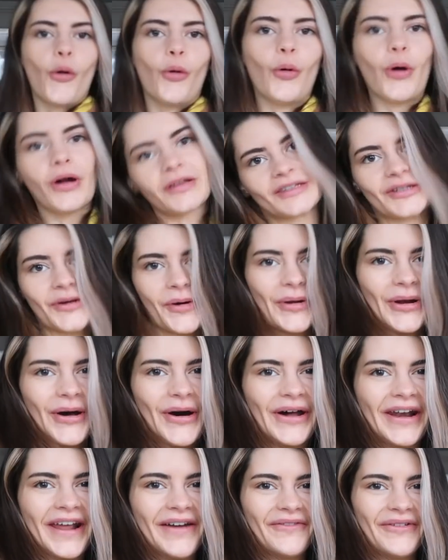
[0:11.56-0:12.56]
What's going
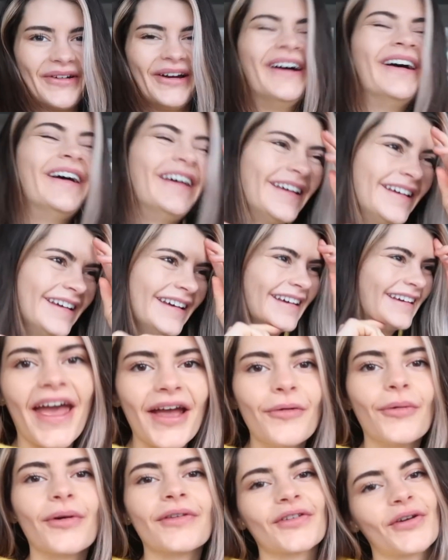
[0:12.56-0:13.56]
on everyone?
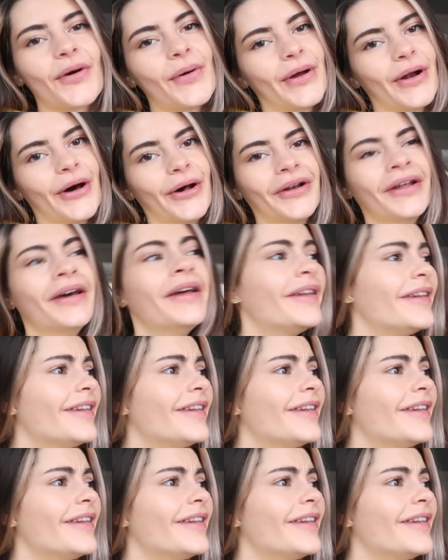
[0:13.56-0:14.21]
hey, what's going on?